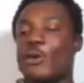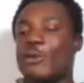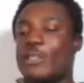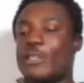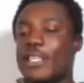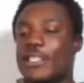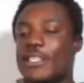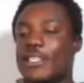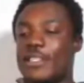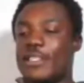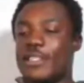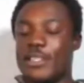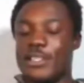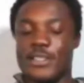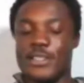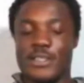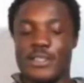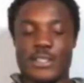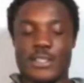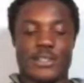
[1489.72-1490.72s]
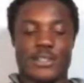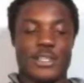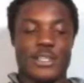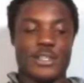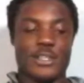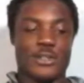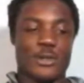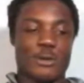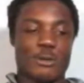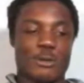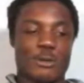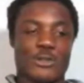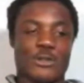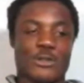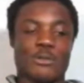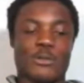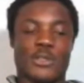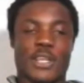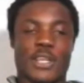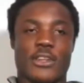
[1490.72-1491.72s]
this goes to
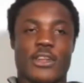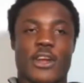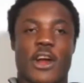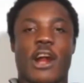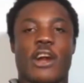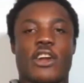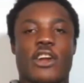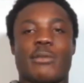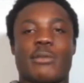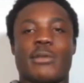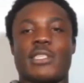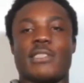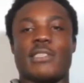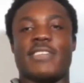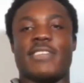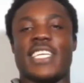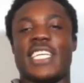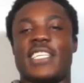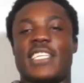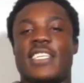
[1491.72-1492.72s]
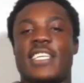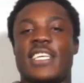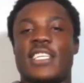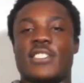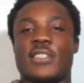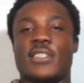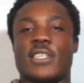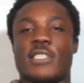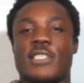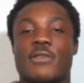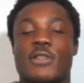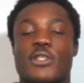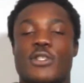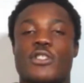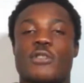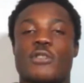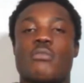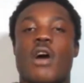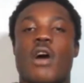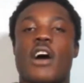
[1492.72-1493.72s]
the argument of indigenous versus
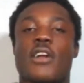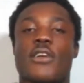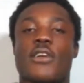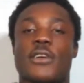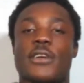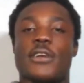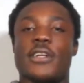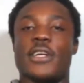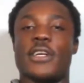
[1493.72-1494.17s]
modern,